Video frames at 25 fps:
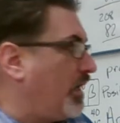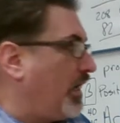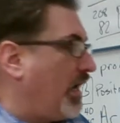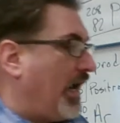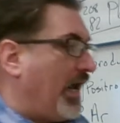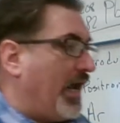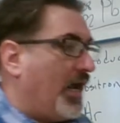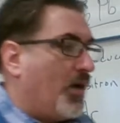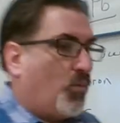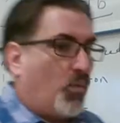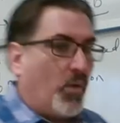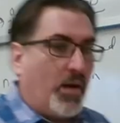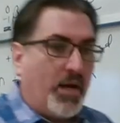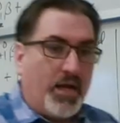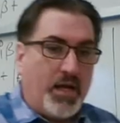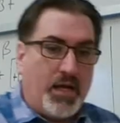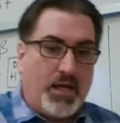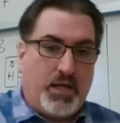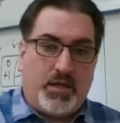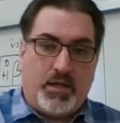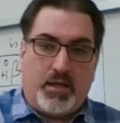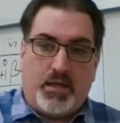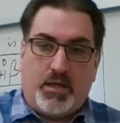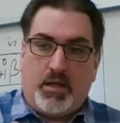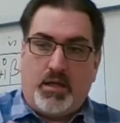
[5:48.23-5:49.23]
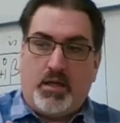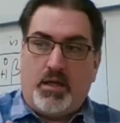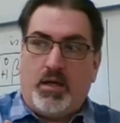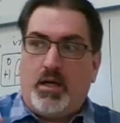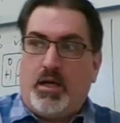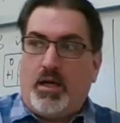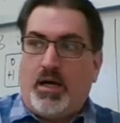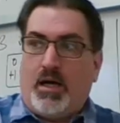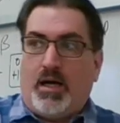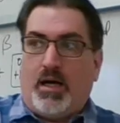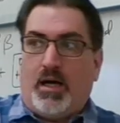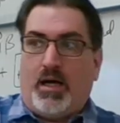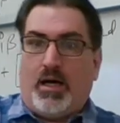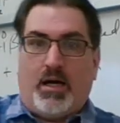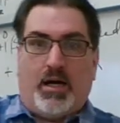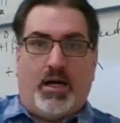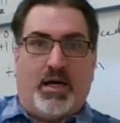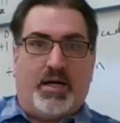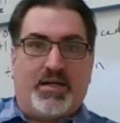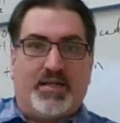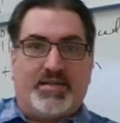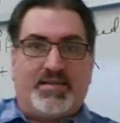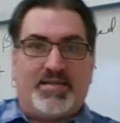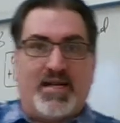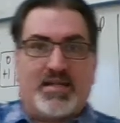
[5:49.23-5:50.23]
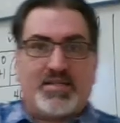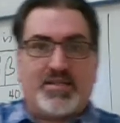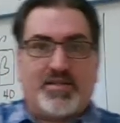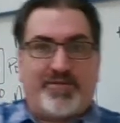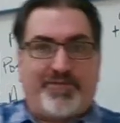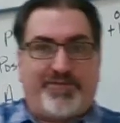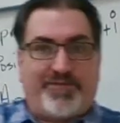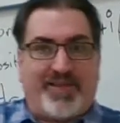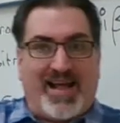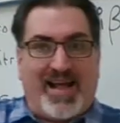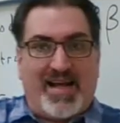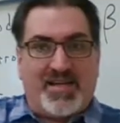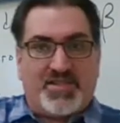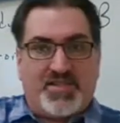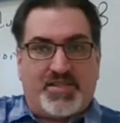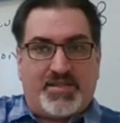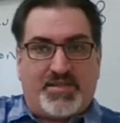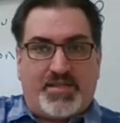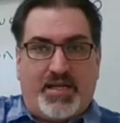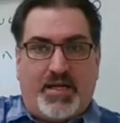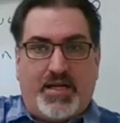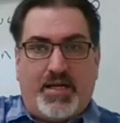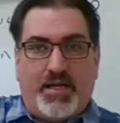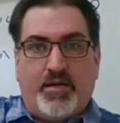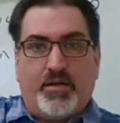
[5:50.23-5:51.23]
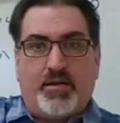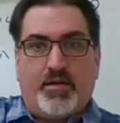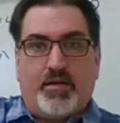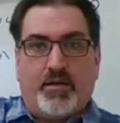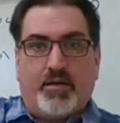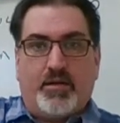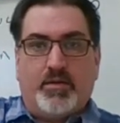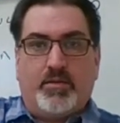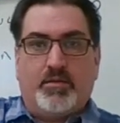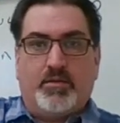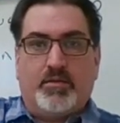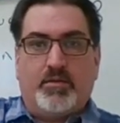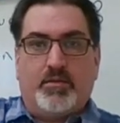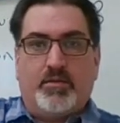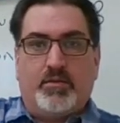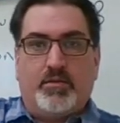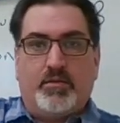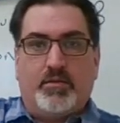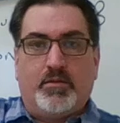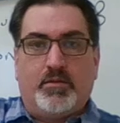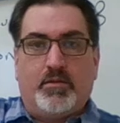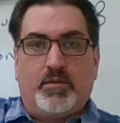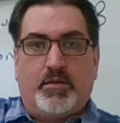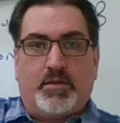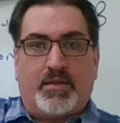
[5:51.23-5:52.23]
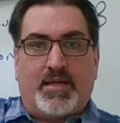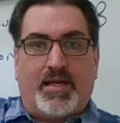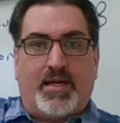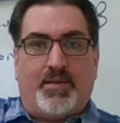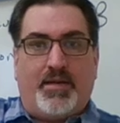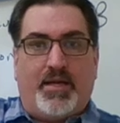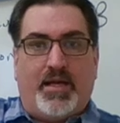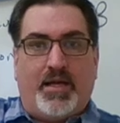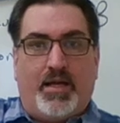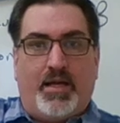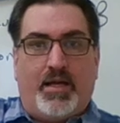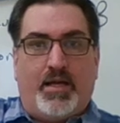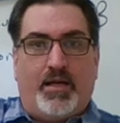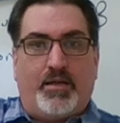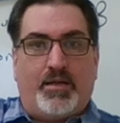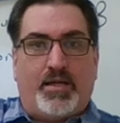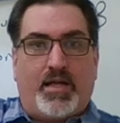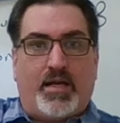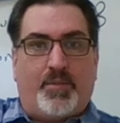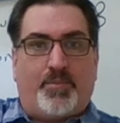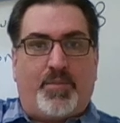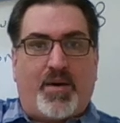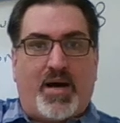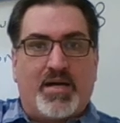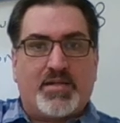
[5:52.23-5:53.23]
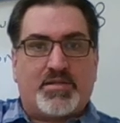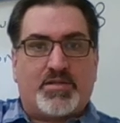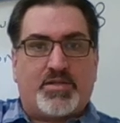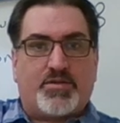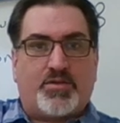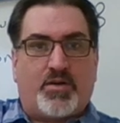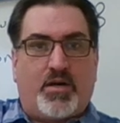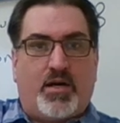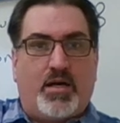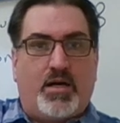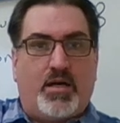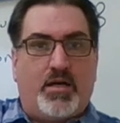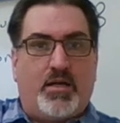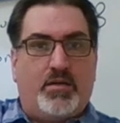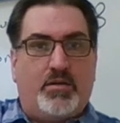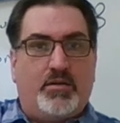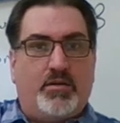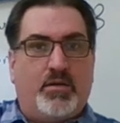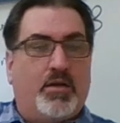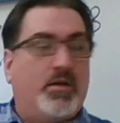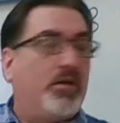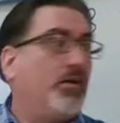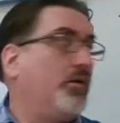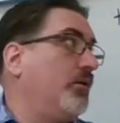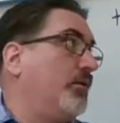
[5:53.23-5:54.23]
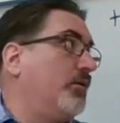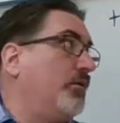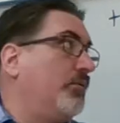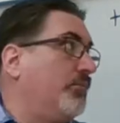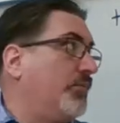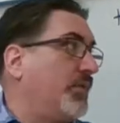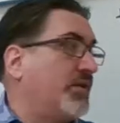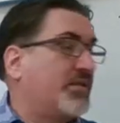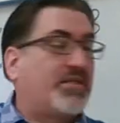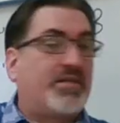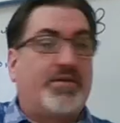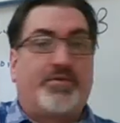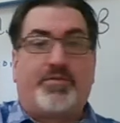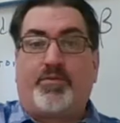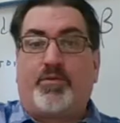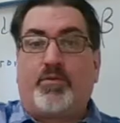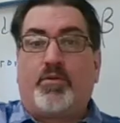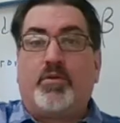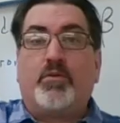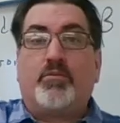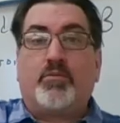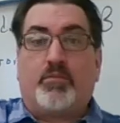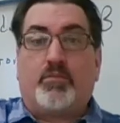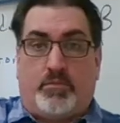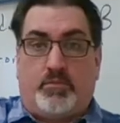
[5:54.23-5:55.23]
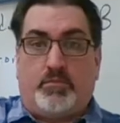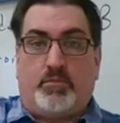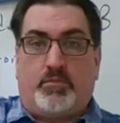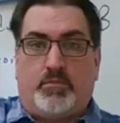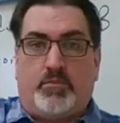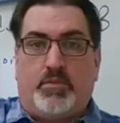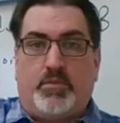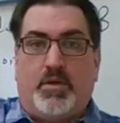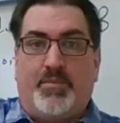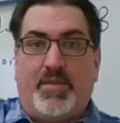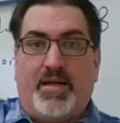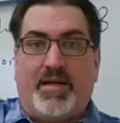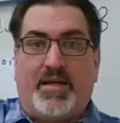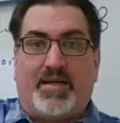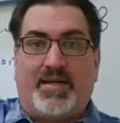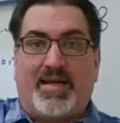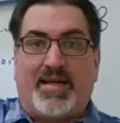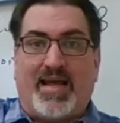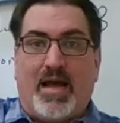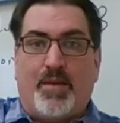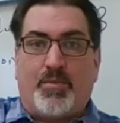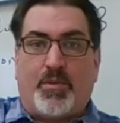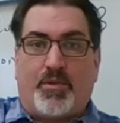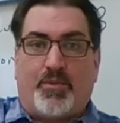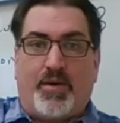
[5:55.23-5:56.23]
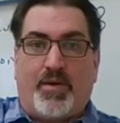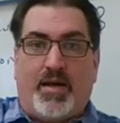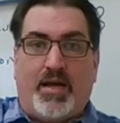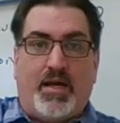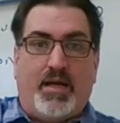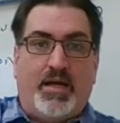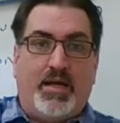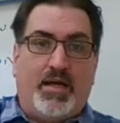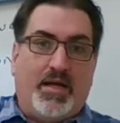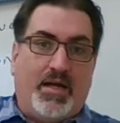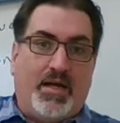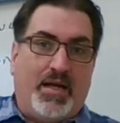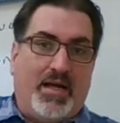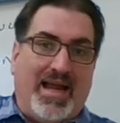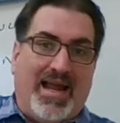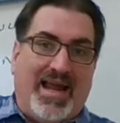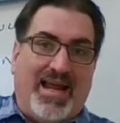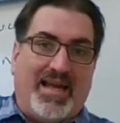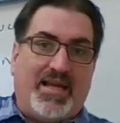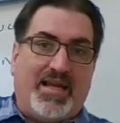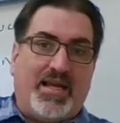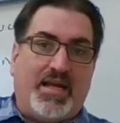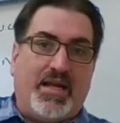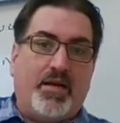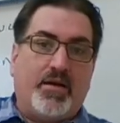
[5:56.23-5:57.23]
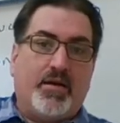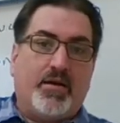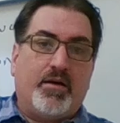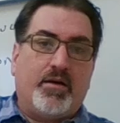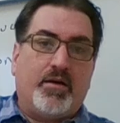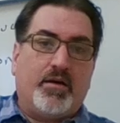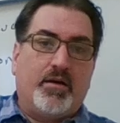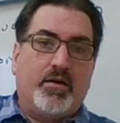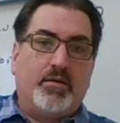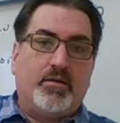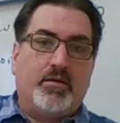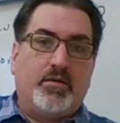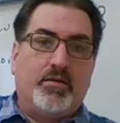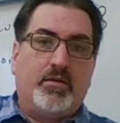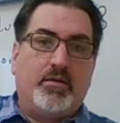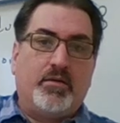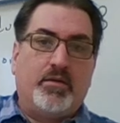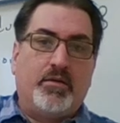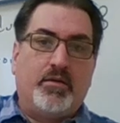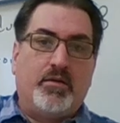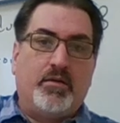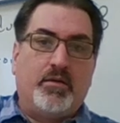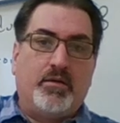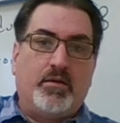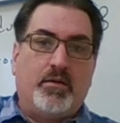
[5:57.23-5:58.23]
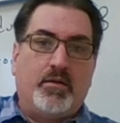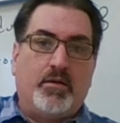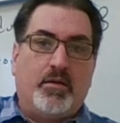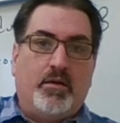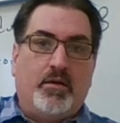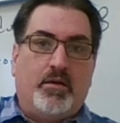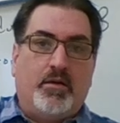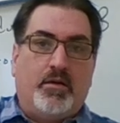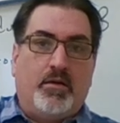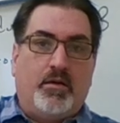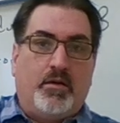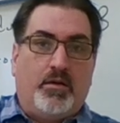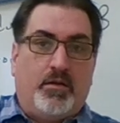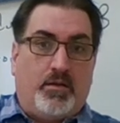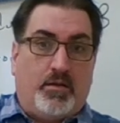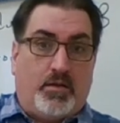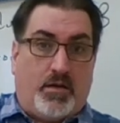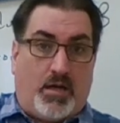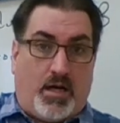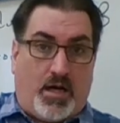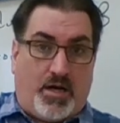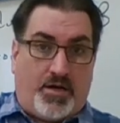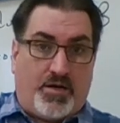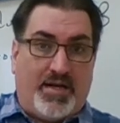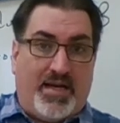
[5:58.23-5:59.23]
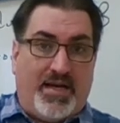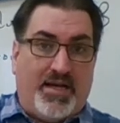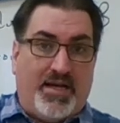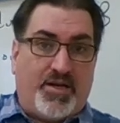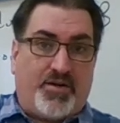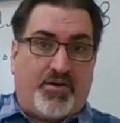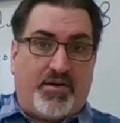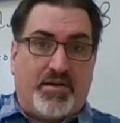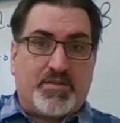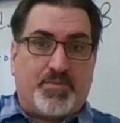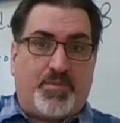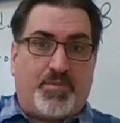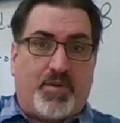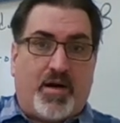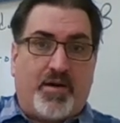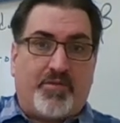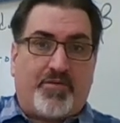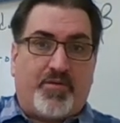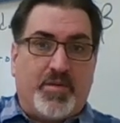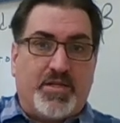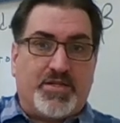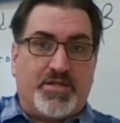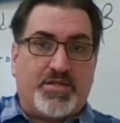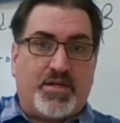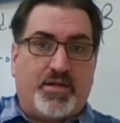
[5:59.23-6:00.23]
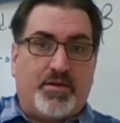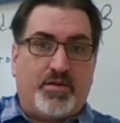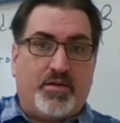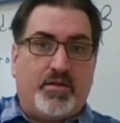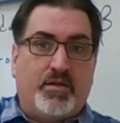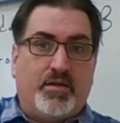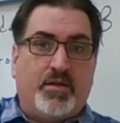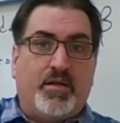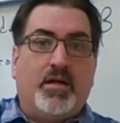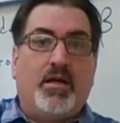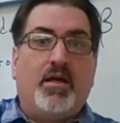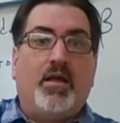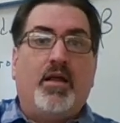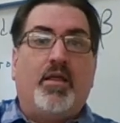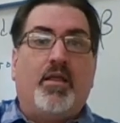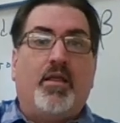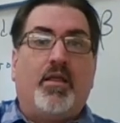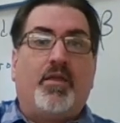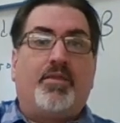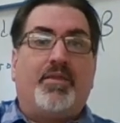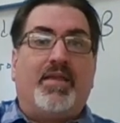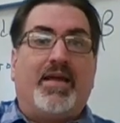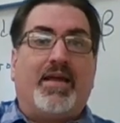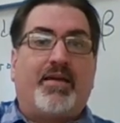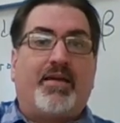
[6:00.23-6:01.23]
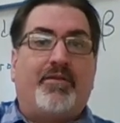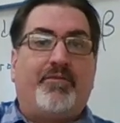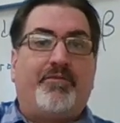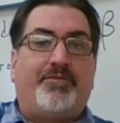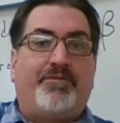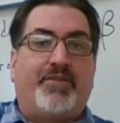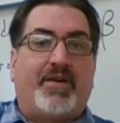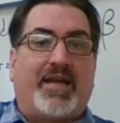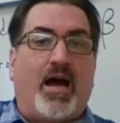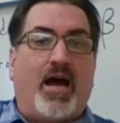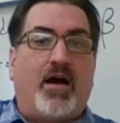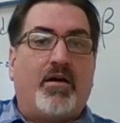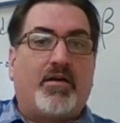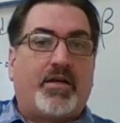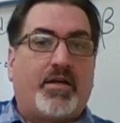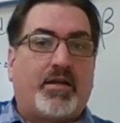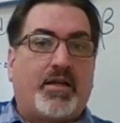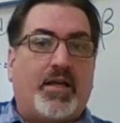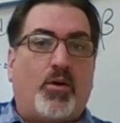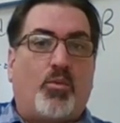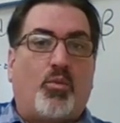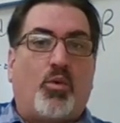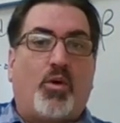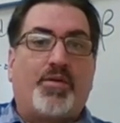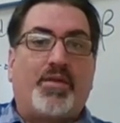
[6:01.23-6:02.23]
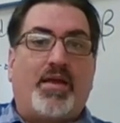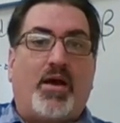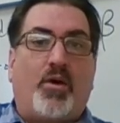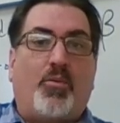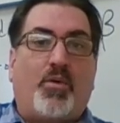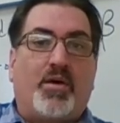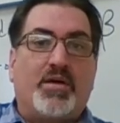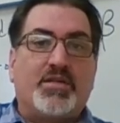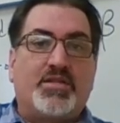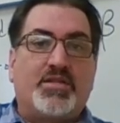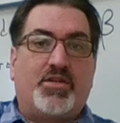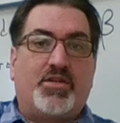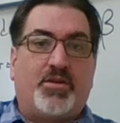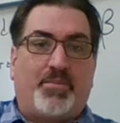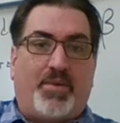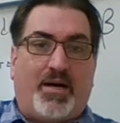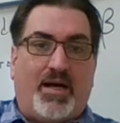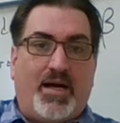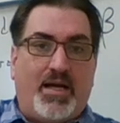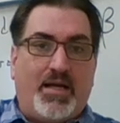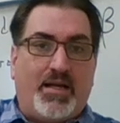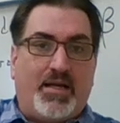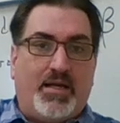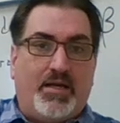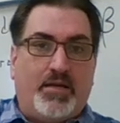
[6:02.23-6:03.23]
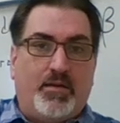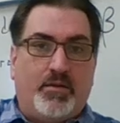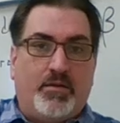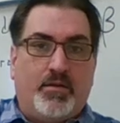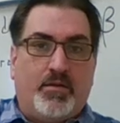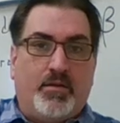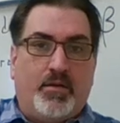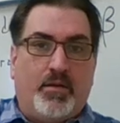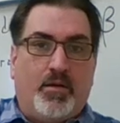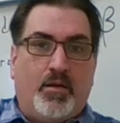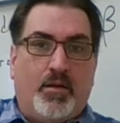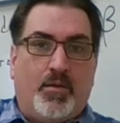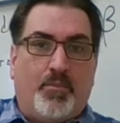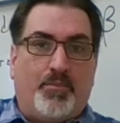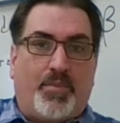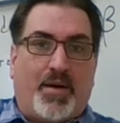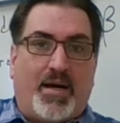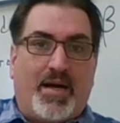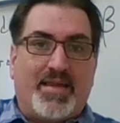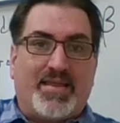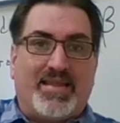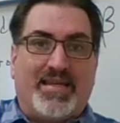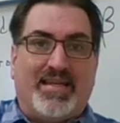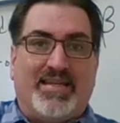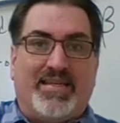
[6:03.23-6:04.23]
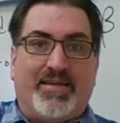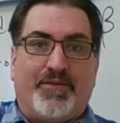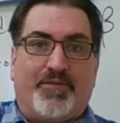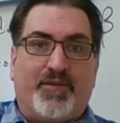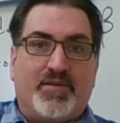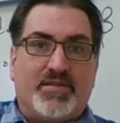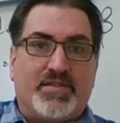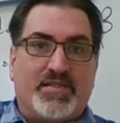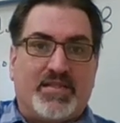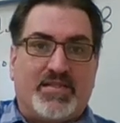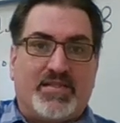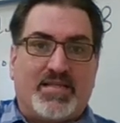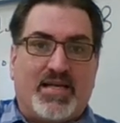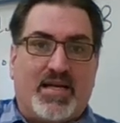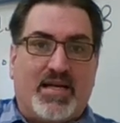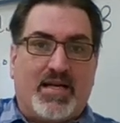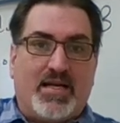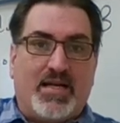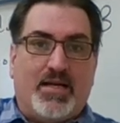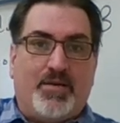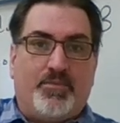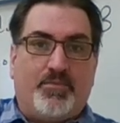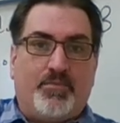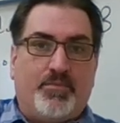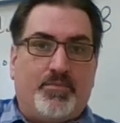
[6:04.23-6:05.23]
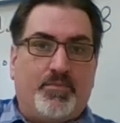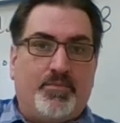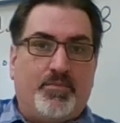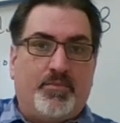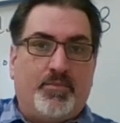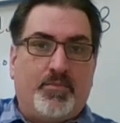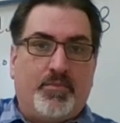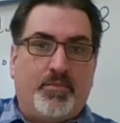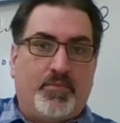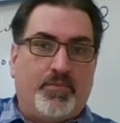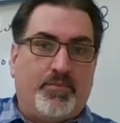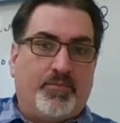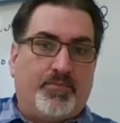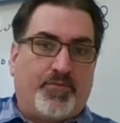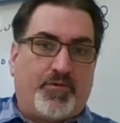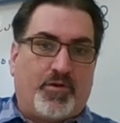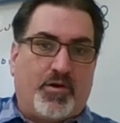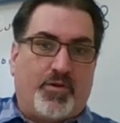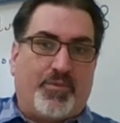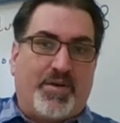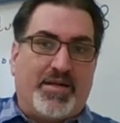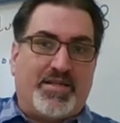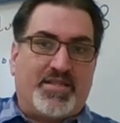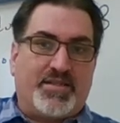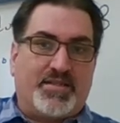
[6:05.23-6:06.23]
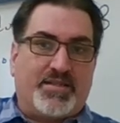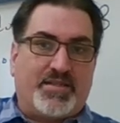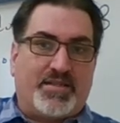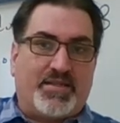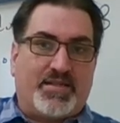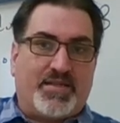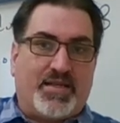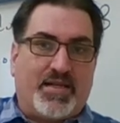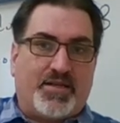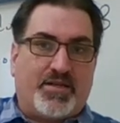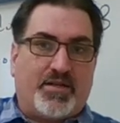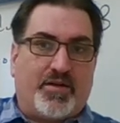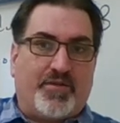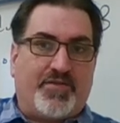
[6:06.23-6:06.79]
And when a detector flashes here, that a positron must have emitted a gamma ray, and here, 180 degrees apart from each other, they can calculate where that was body by the difference in time for it reaching the detector.